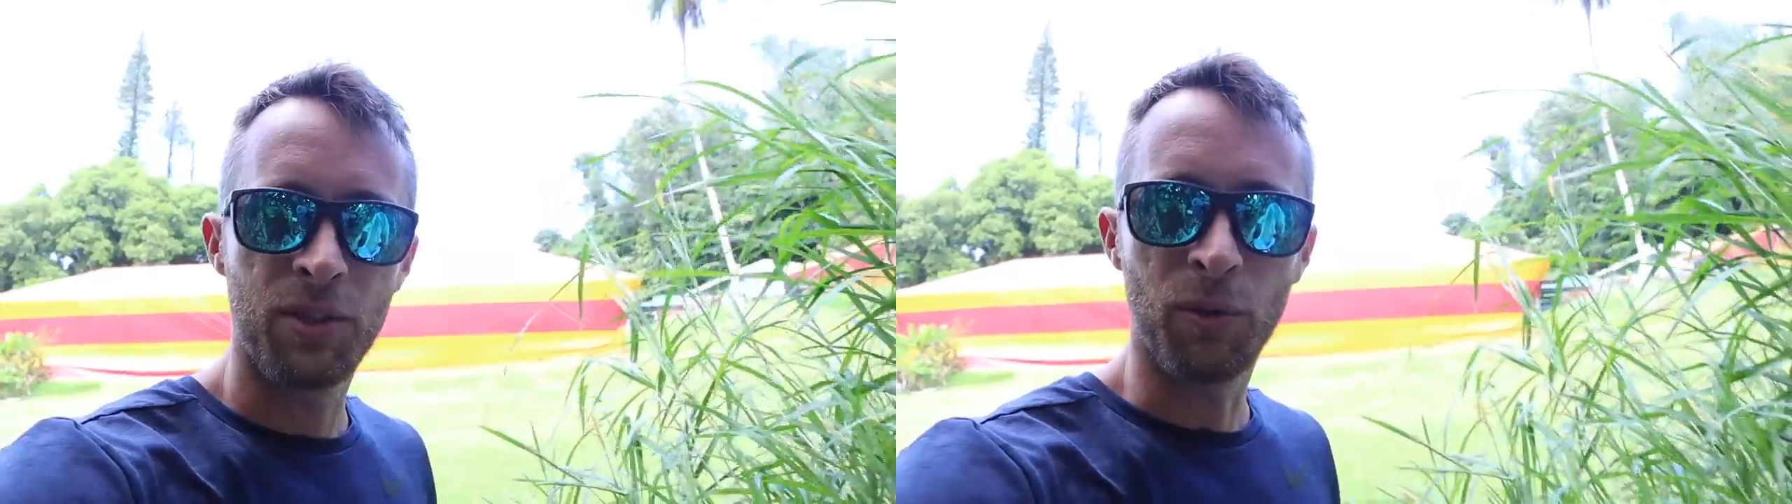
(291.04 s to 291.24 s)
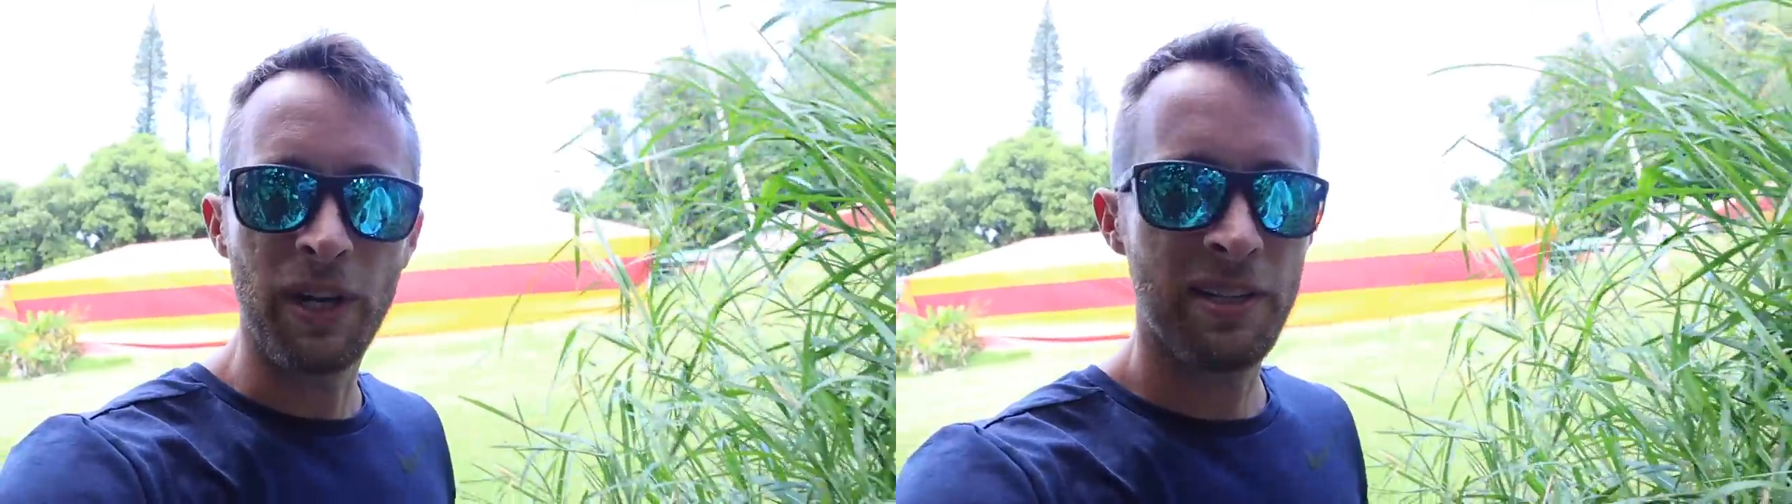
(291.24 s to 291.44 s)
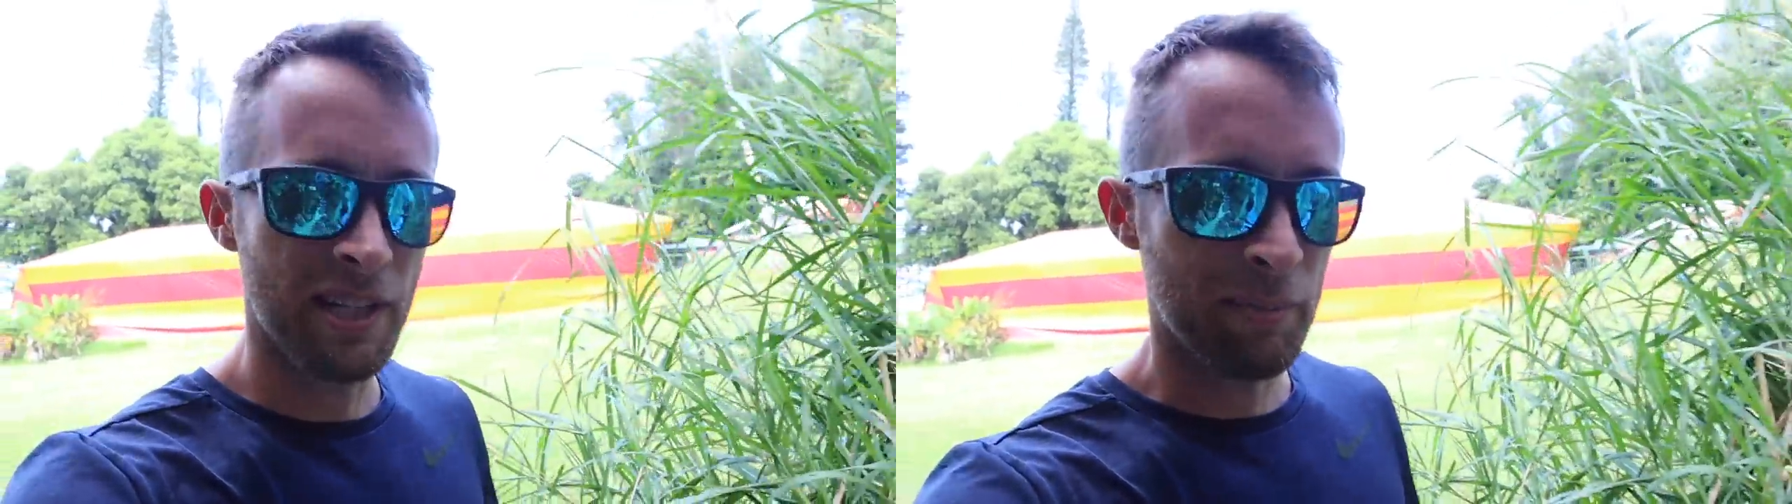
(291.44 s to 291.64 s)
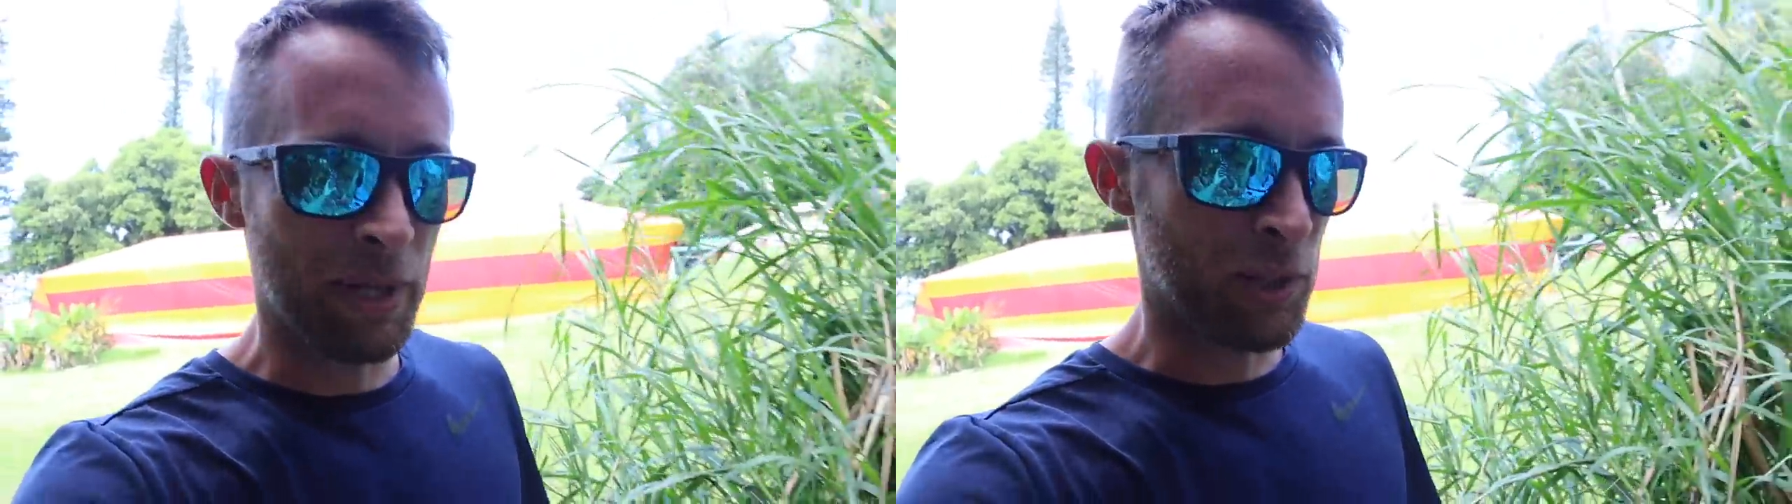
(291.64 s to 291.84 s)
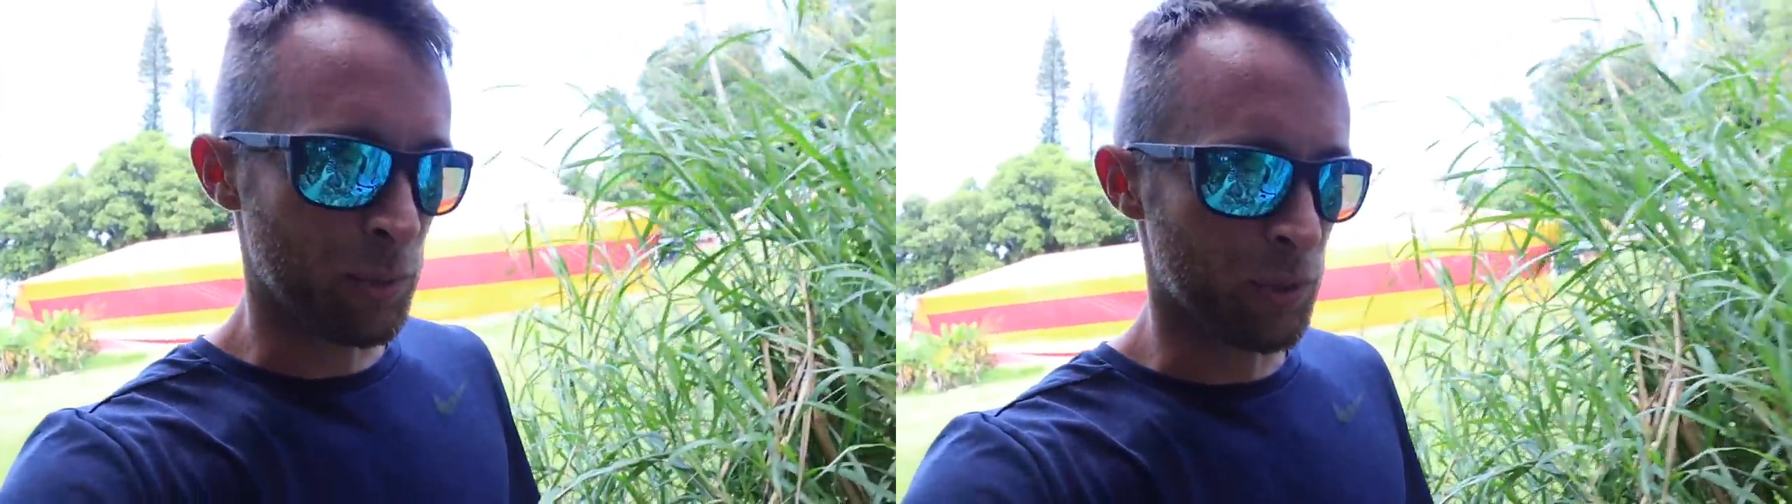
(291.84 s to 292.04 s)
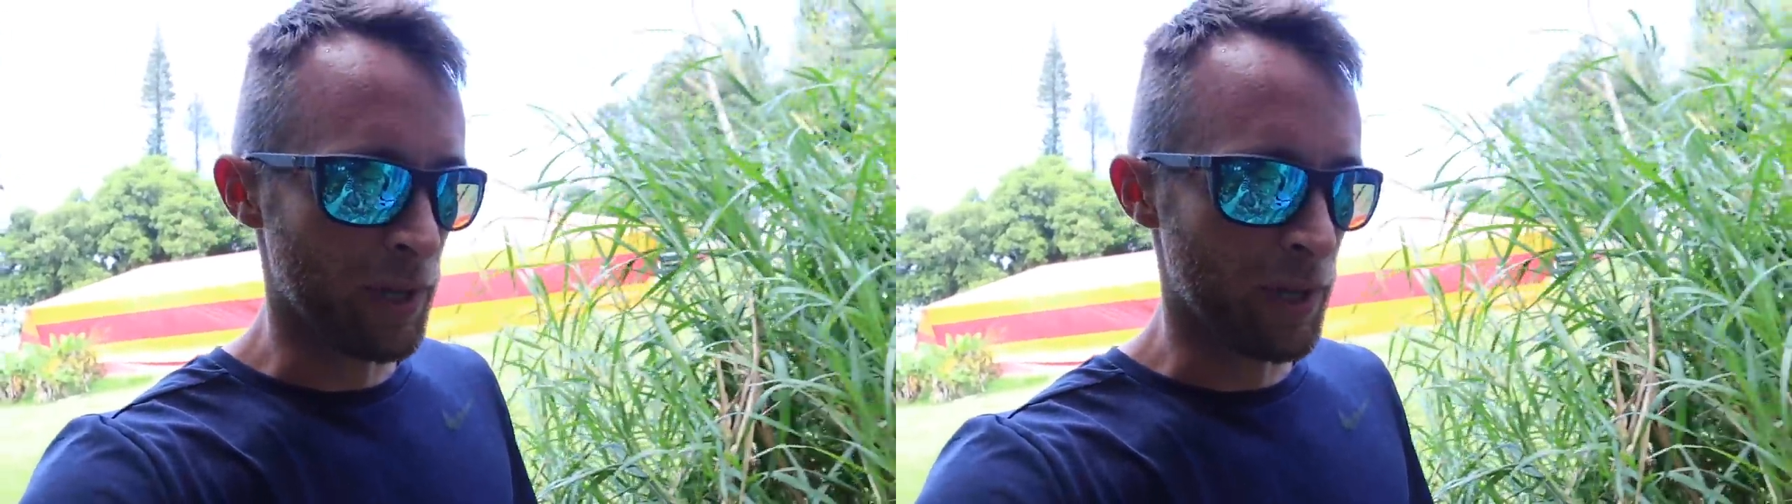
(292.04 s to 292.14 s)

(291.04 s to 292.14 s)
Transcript: So Red Sand Beach was